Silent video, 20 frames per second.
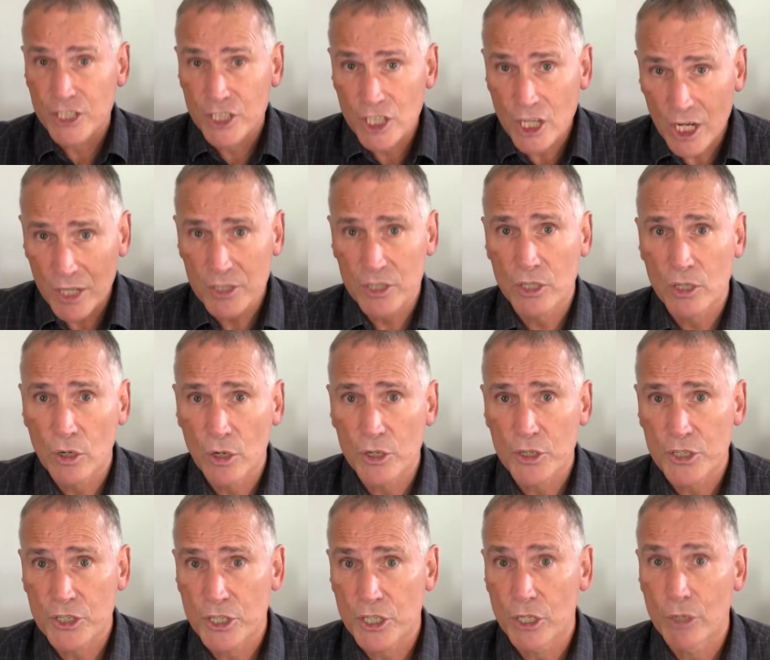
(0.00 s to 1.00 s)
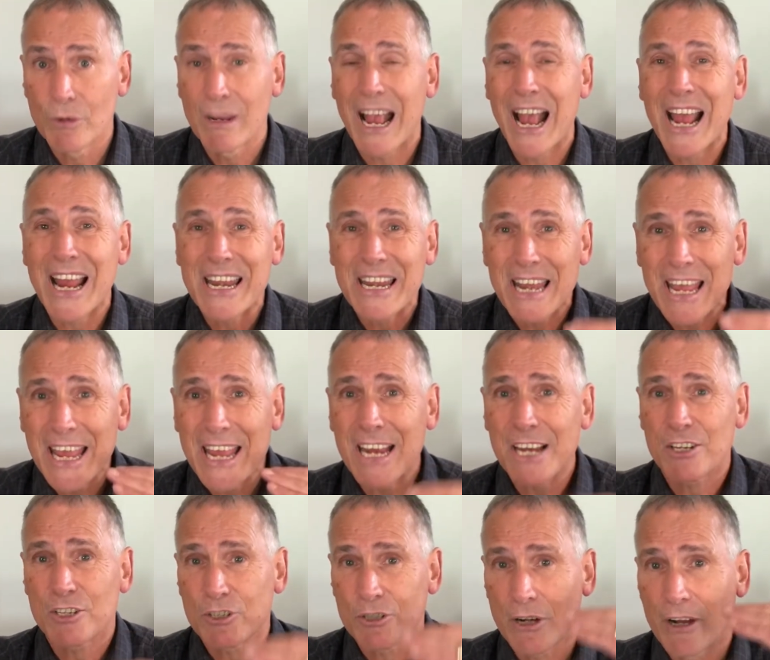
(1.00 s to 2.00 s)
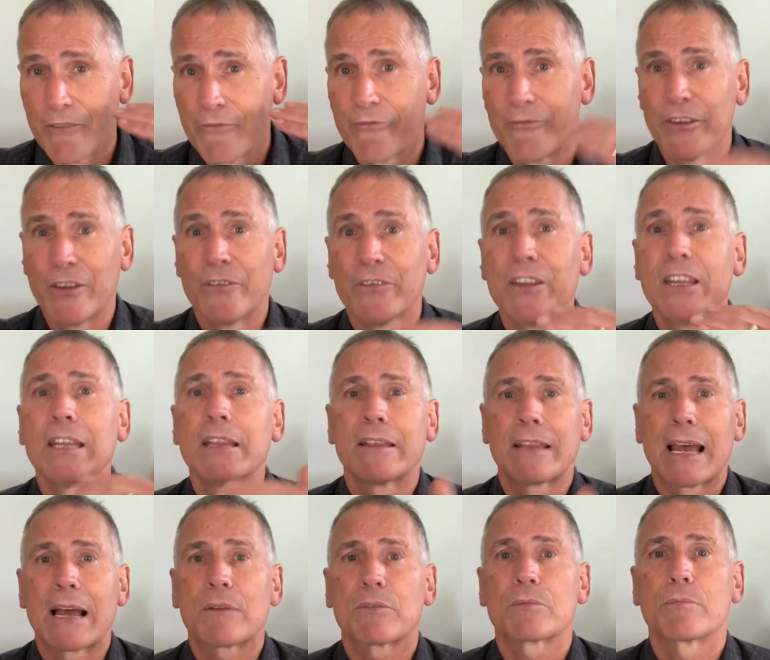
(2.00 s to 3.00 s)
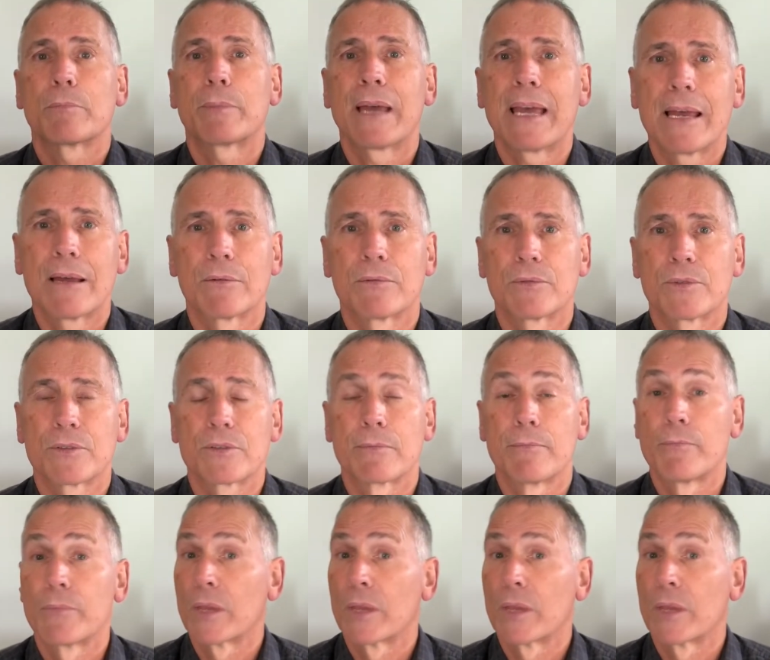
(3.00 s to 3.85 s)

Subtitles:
just cost you an extra £50,000.